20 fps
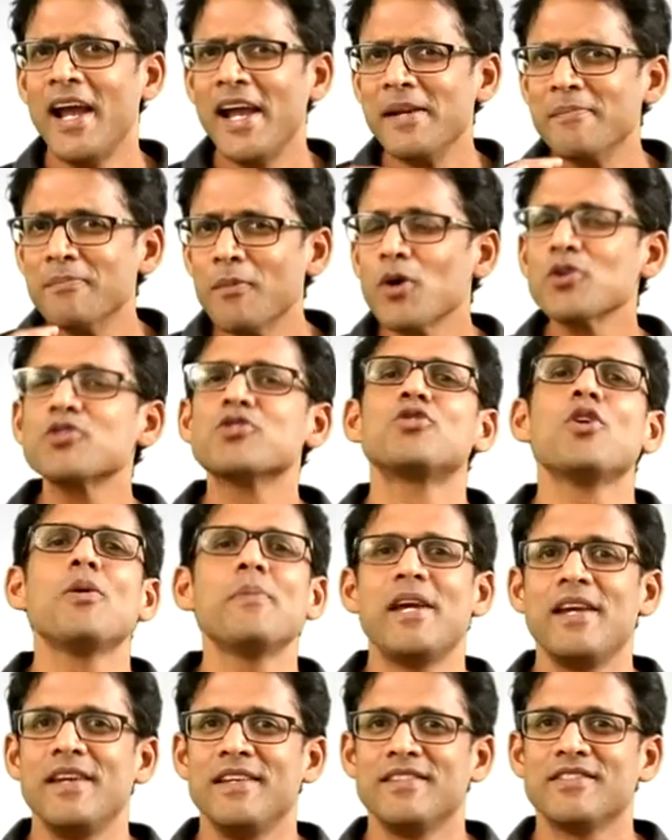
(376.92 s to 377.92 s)
In most
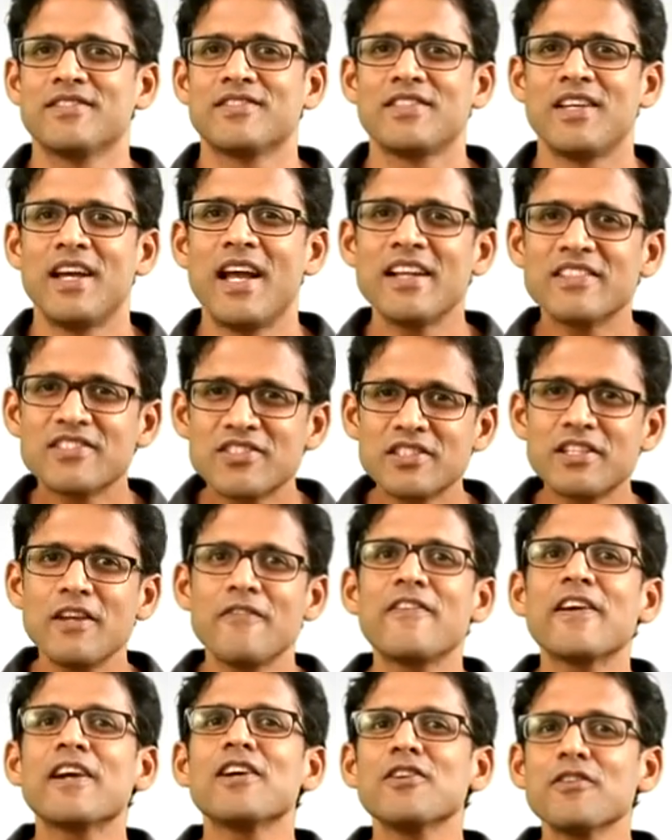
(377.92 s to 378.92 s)
domains, it's
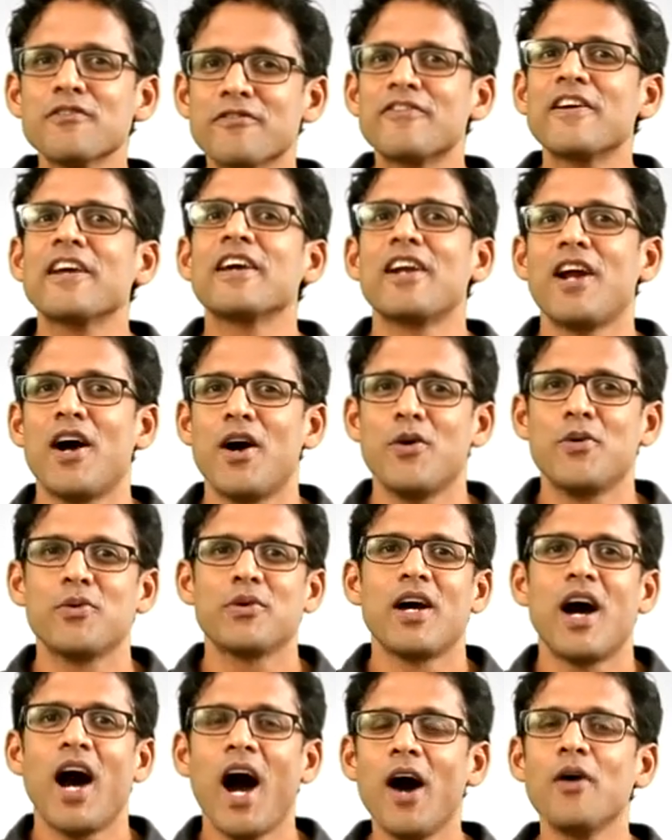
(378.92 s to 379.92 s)
difficult to figure
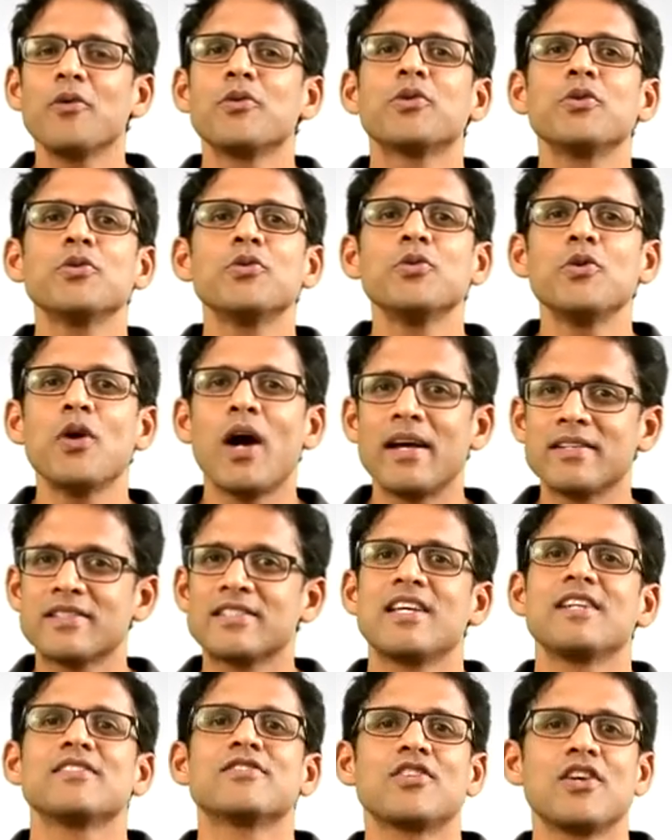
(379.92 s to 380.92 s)
out how to
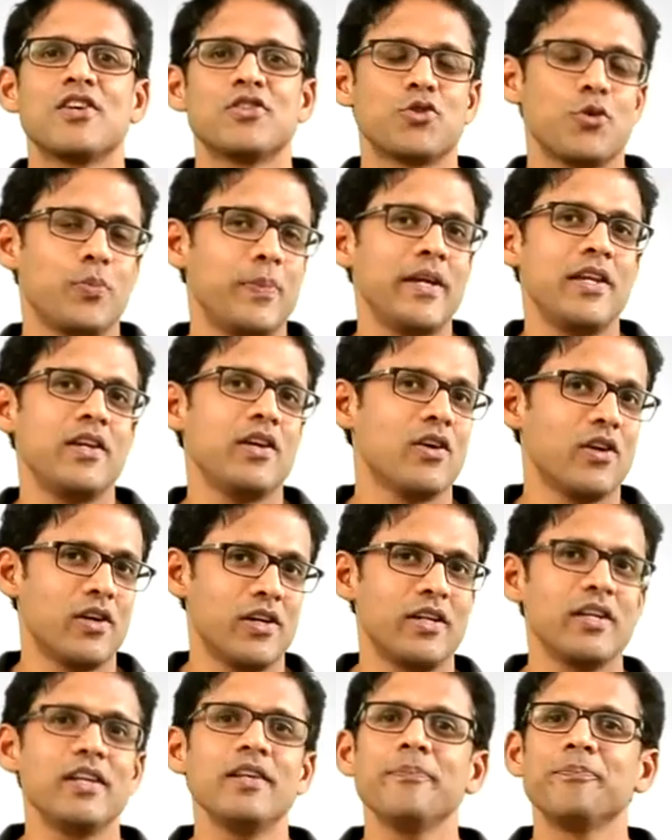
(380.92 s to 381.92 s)
assess
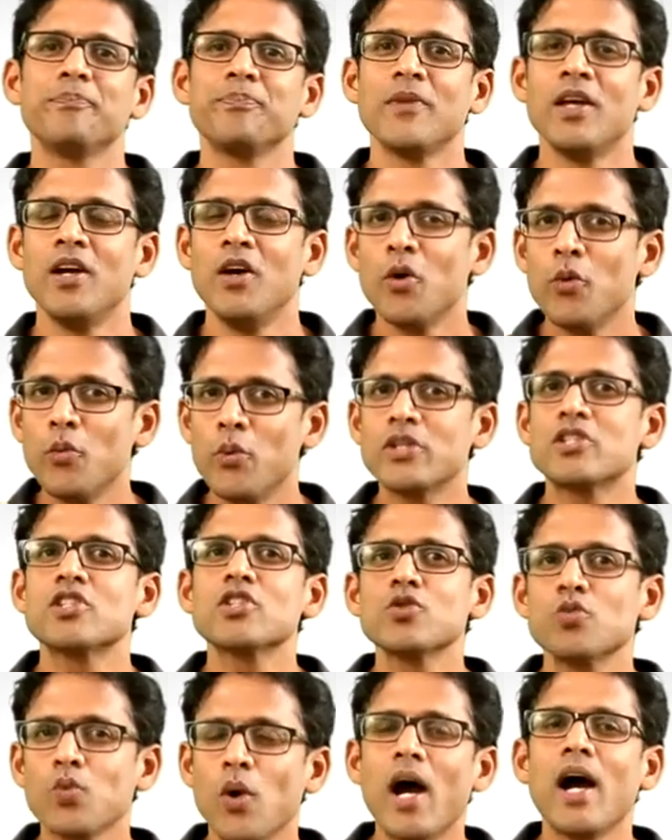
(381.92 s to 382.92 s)
superiority, which
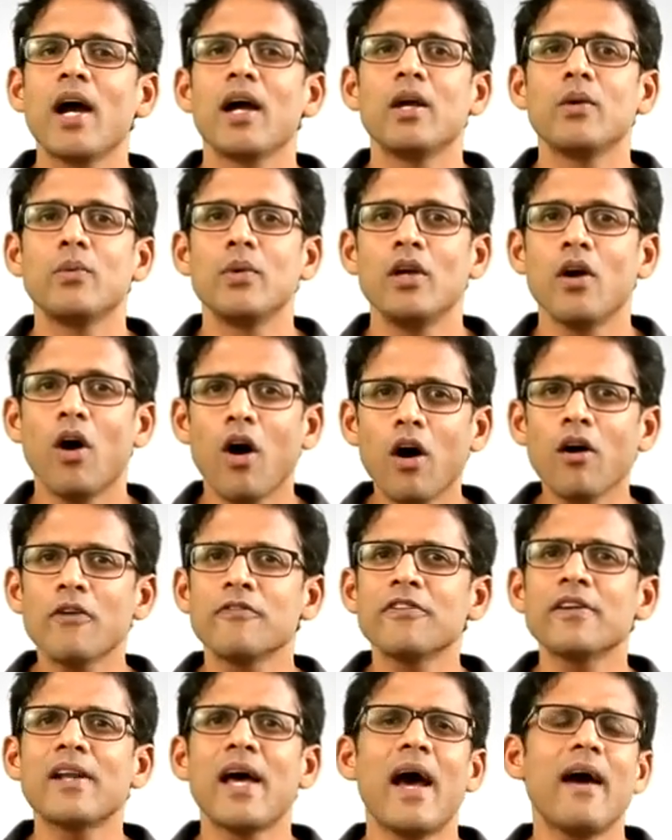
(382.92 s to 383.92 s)
is why we
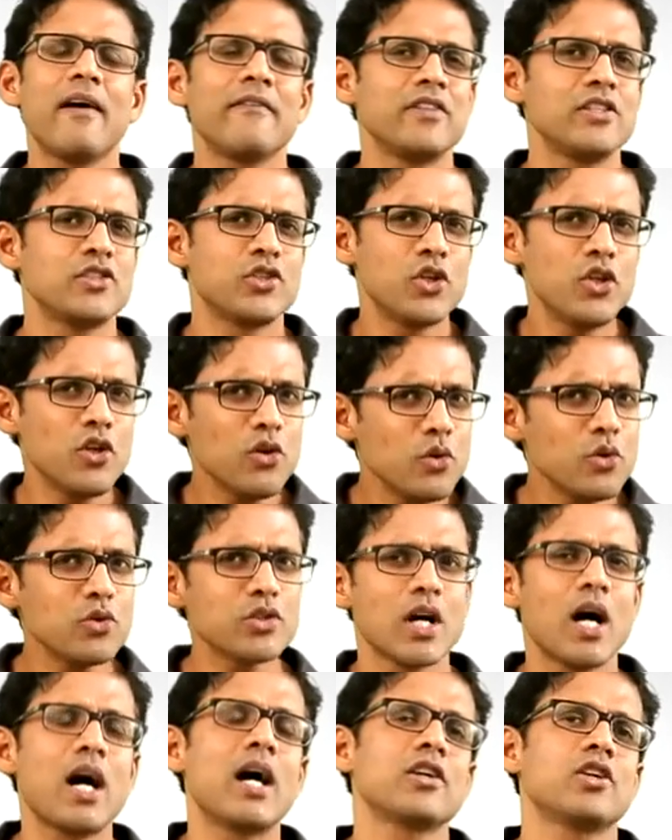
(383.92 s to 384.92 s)
often have these
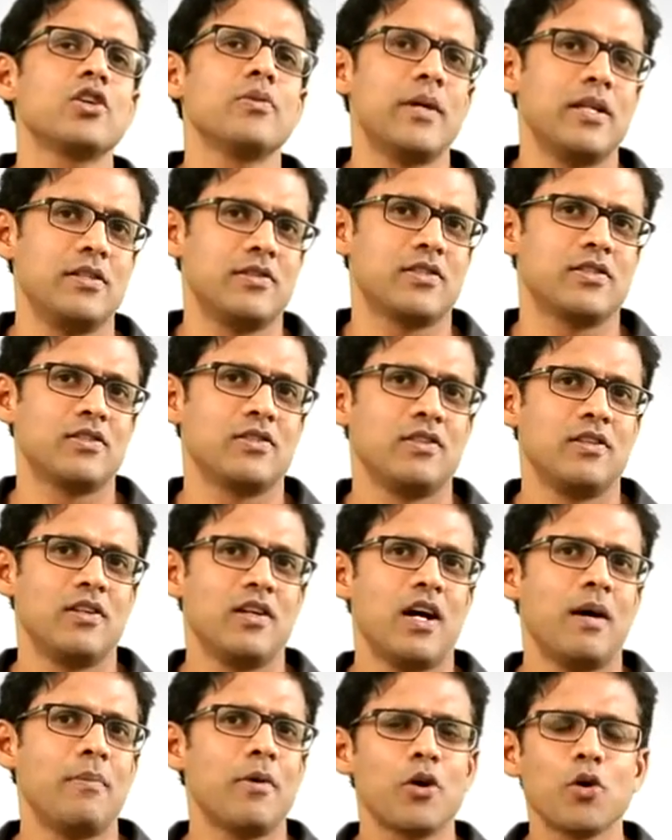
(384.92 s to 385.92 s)
huge arguments
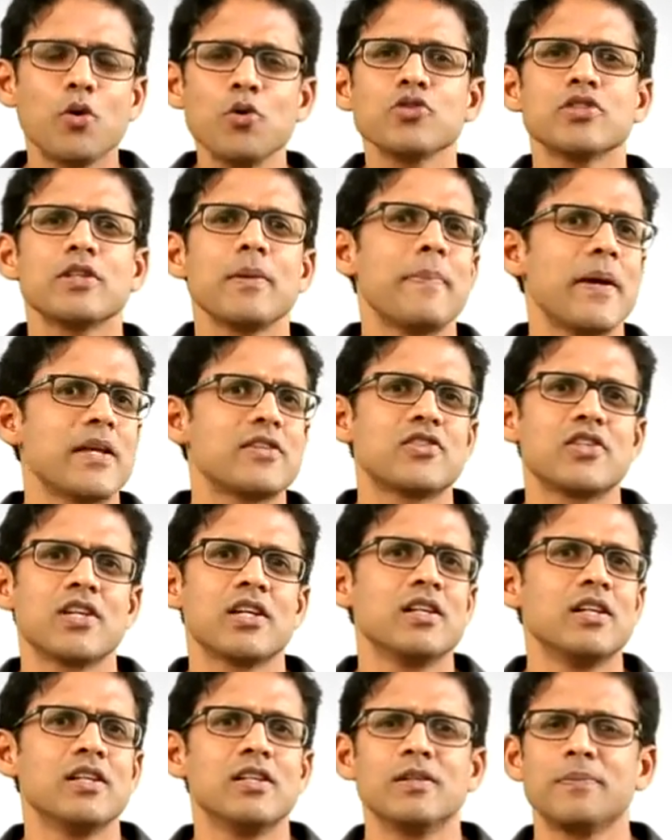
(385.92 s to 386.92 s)
about who's the best
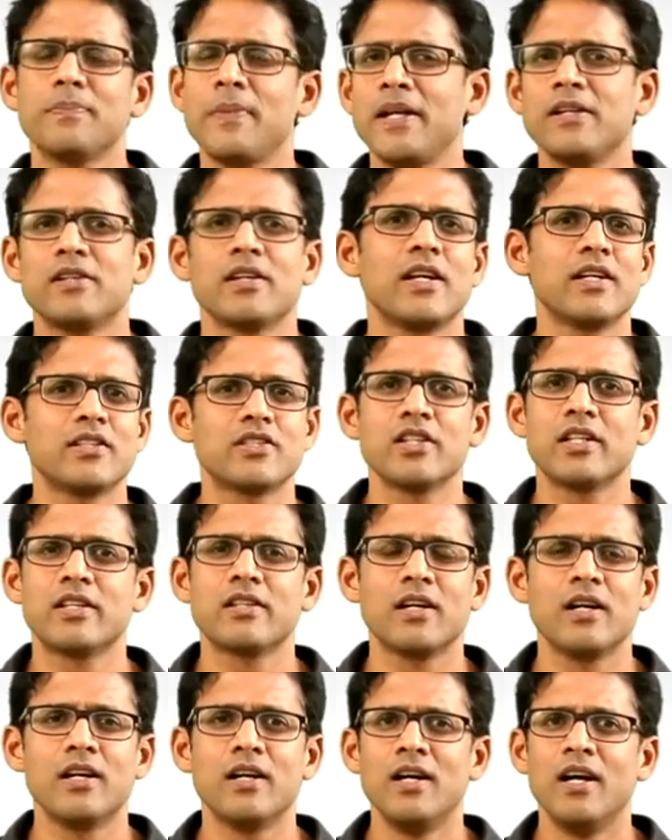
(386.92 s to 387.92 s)
singer, painter,
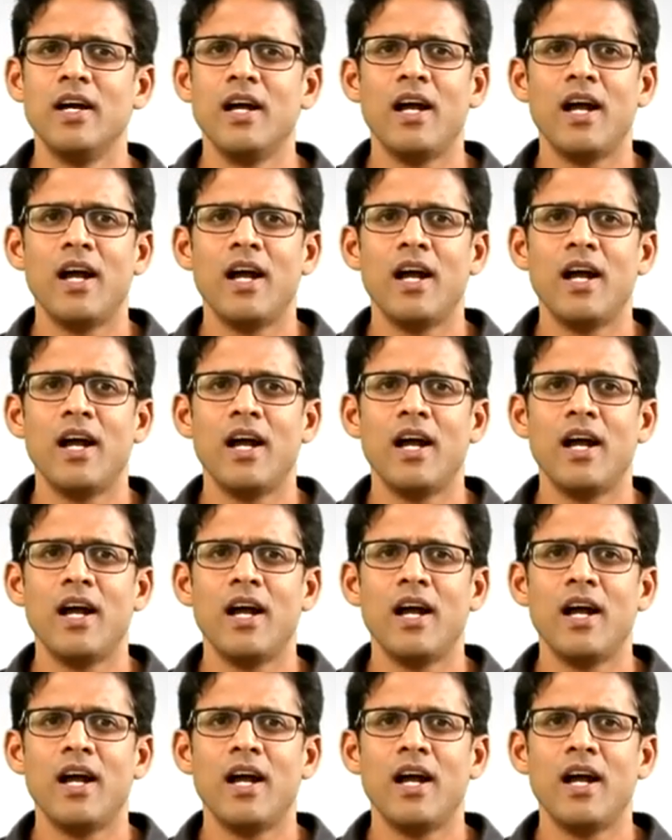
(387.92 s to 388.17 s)
etc.